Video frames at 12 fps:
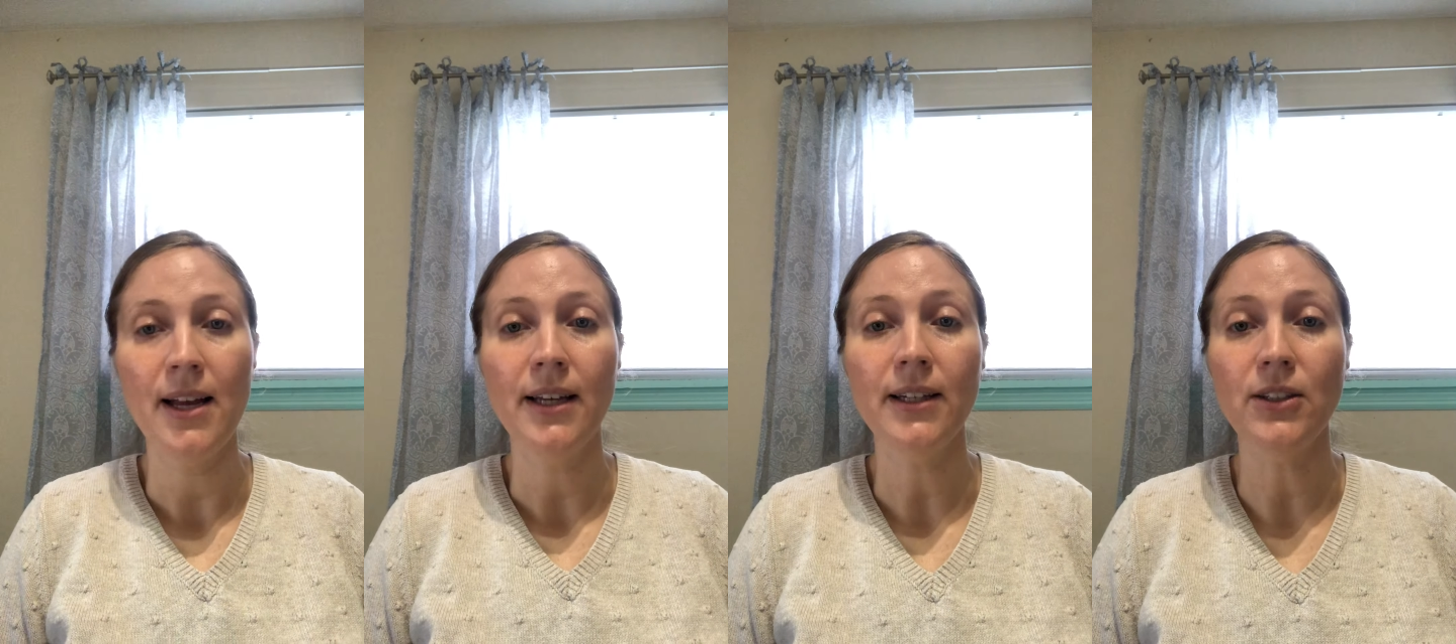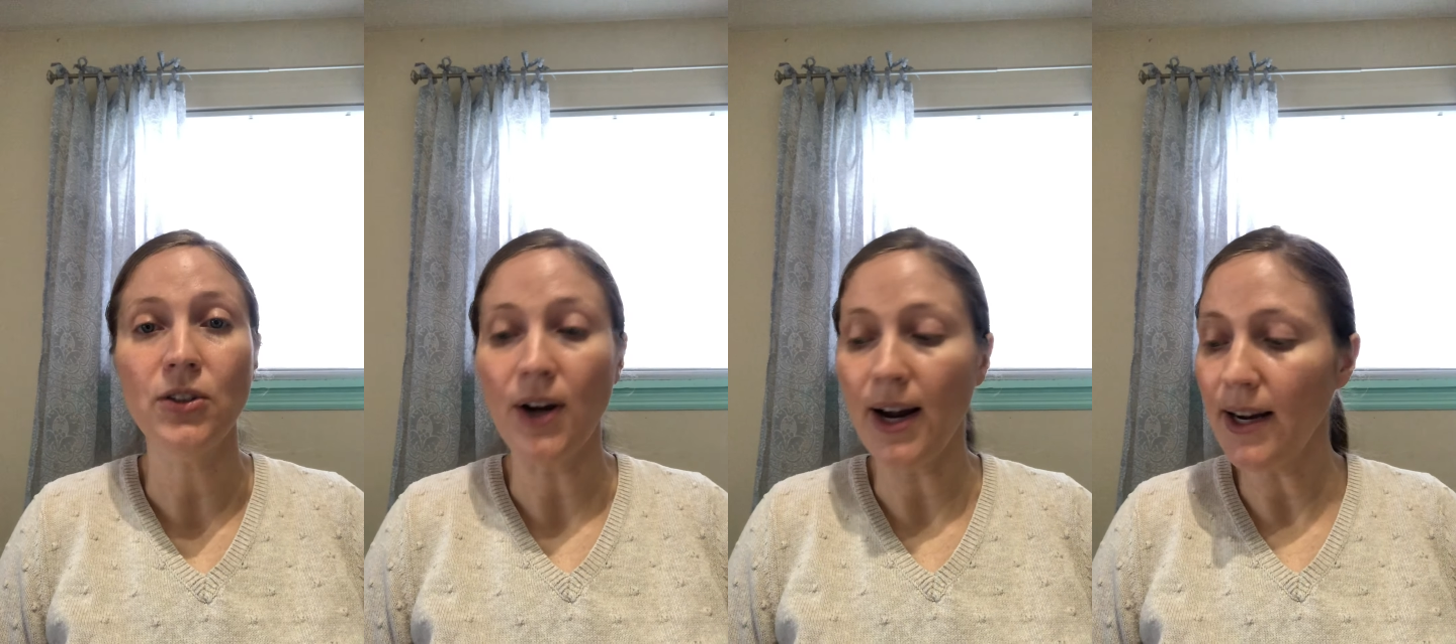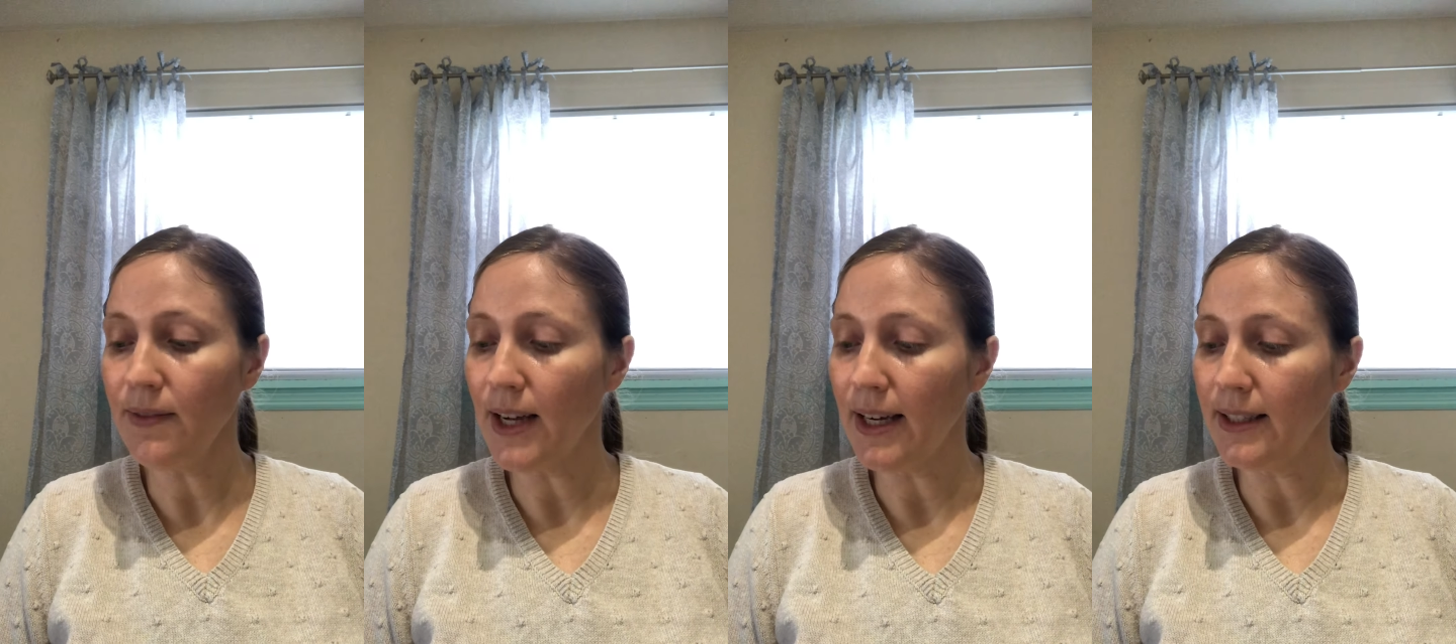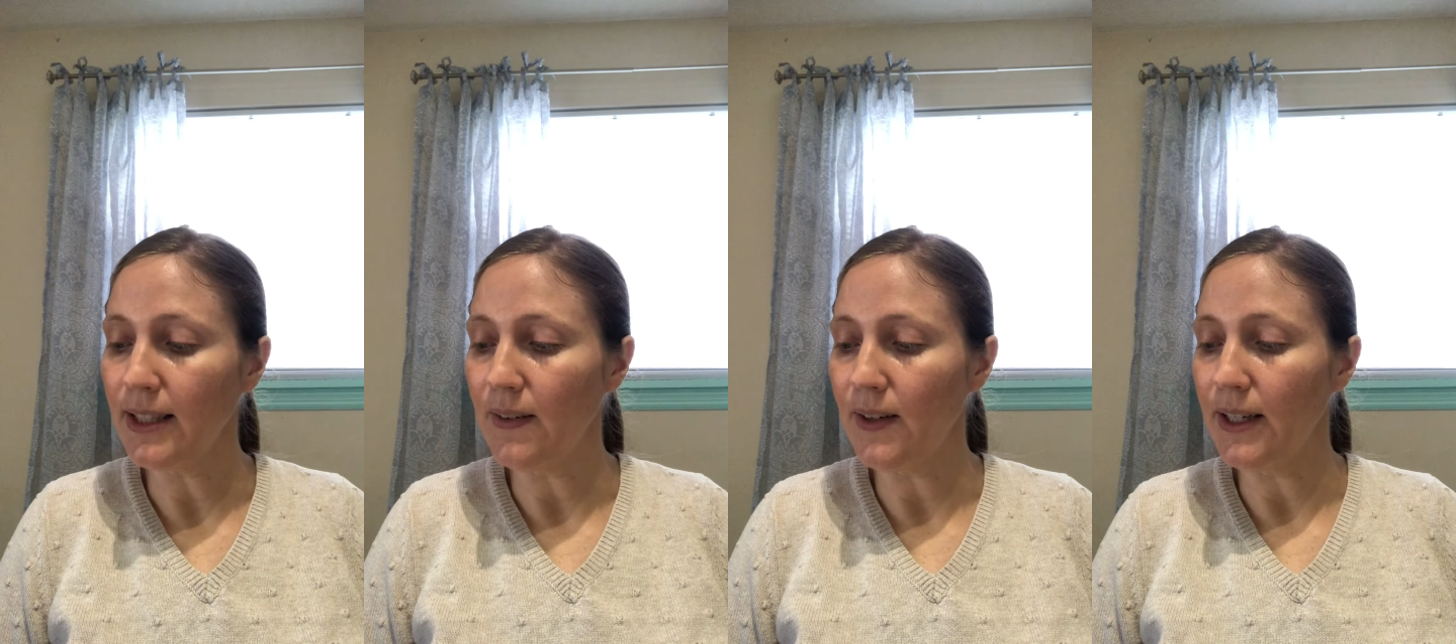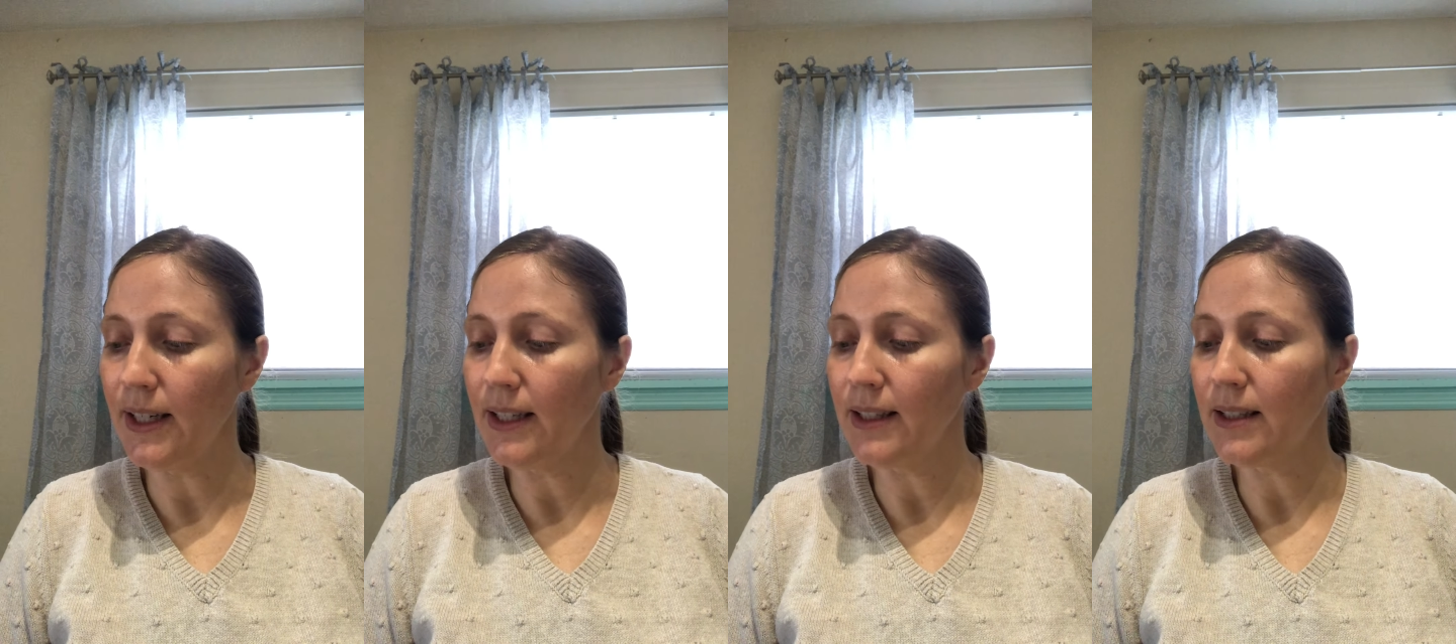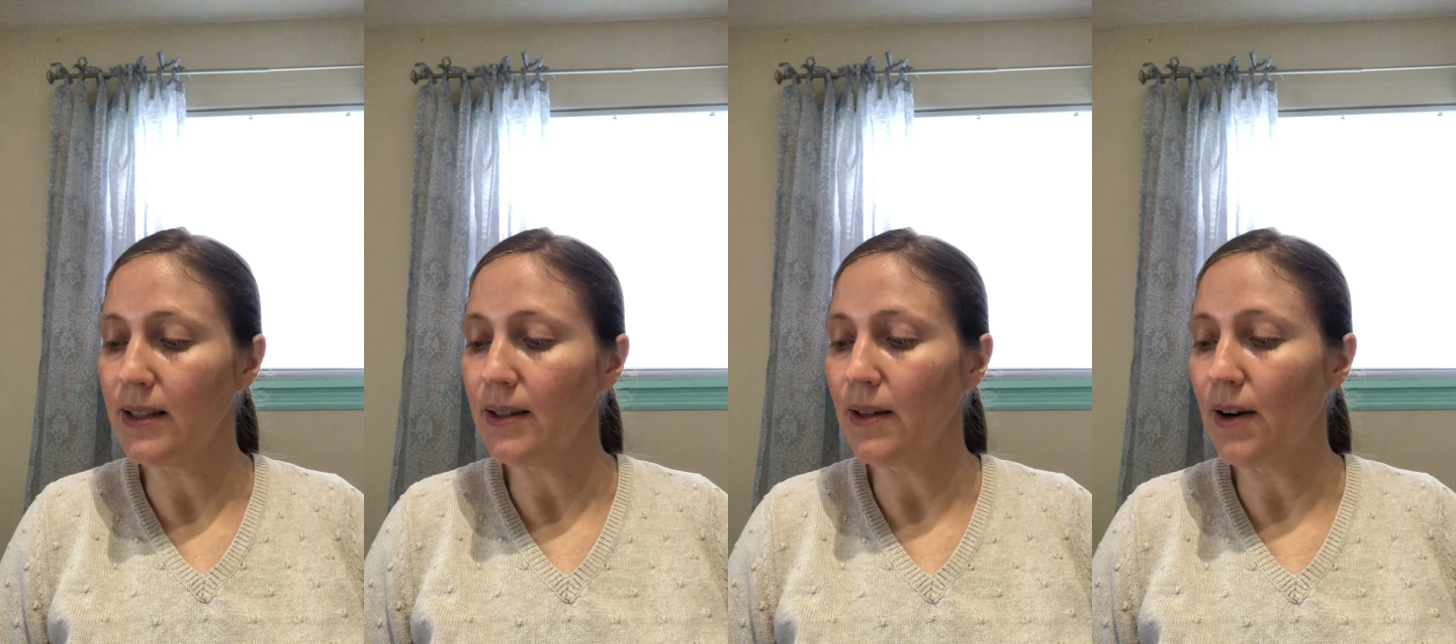Contrived activities